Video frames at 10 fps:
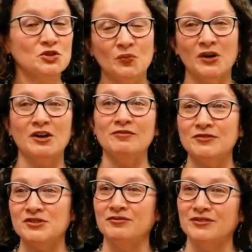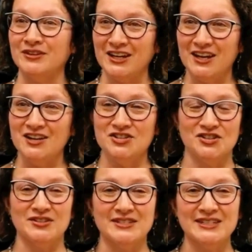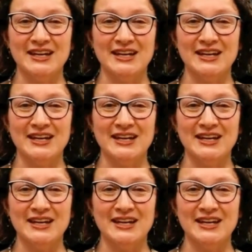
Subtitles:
to wear for different occasions.